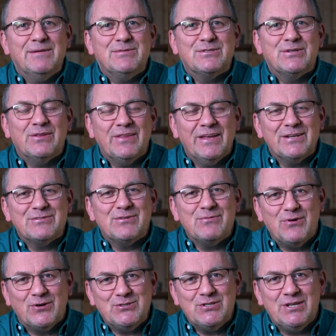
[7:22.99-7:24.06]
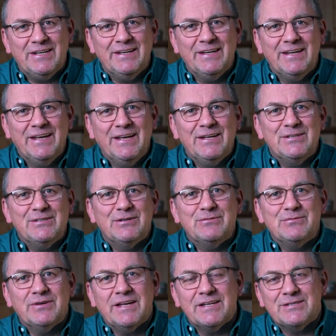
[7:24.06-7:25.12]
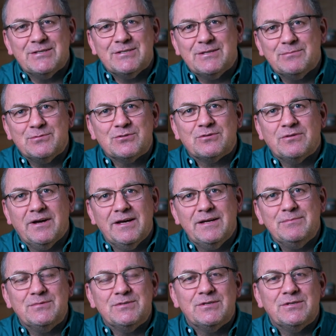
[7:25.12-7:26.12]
So thanks for watching. Don't forget to subscribe